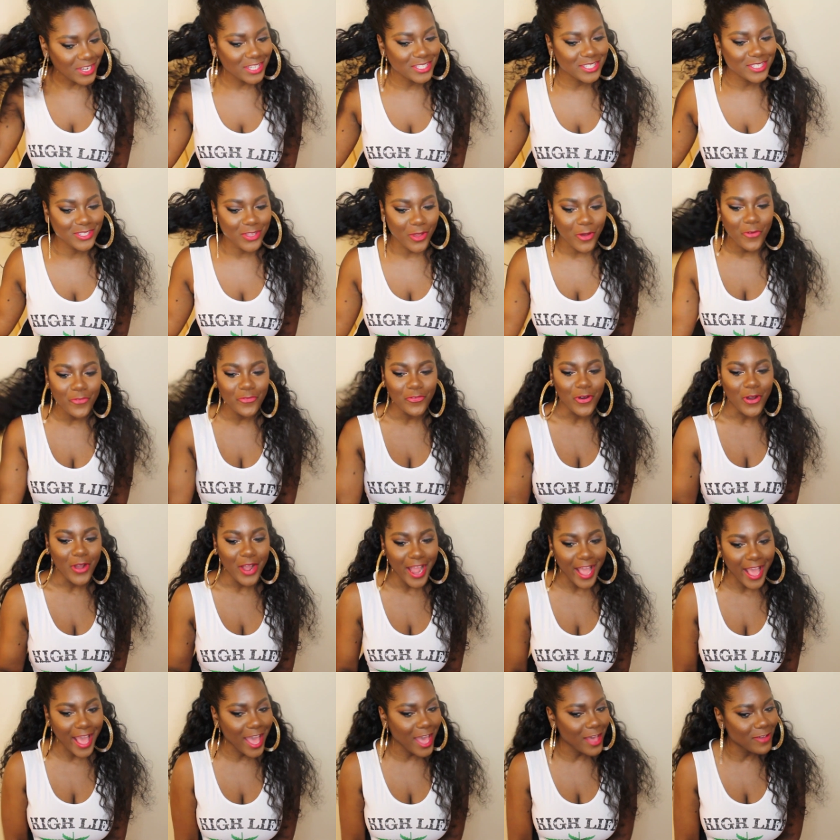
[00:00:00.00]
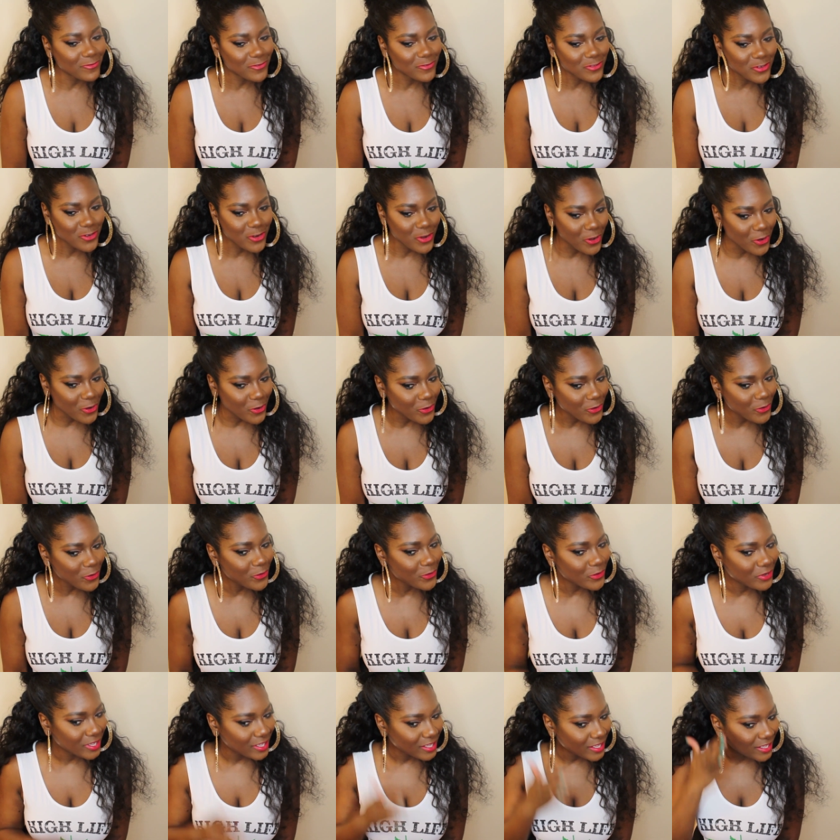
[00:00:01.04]
so far I have
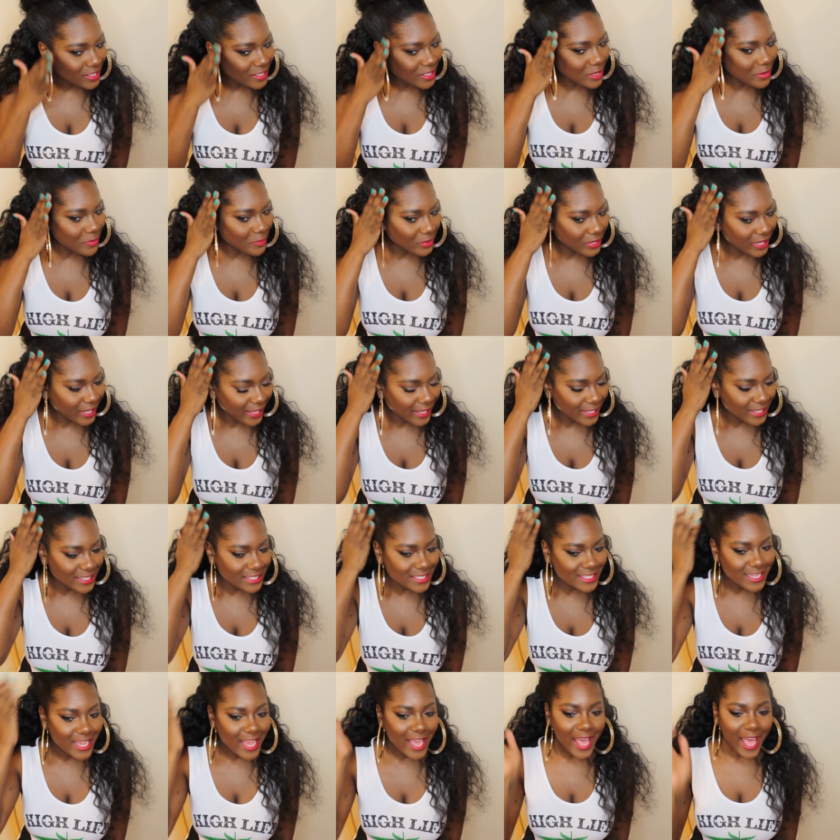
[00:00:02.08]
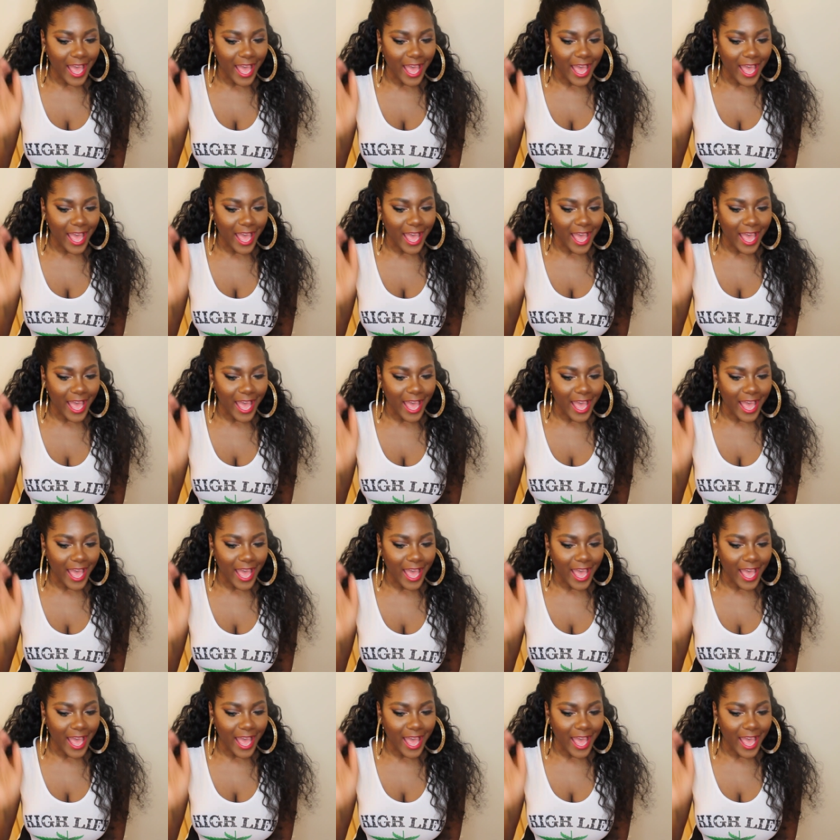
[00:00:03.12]
no complaints.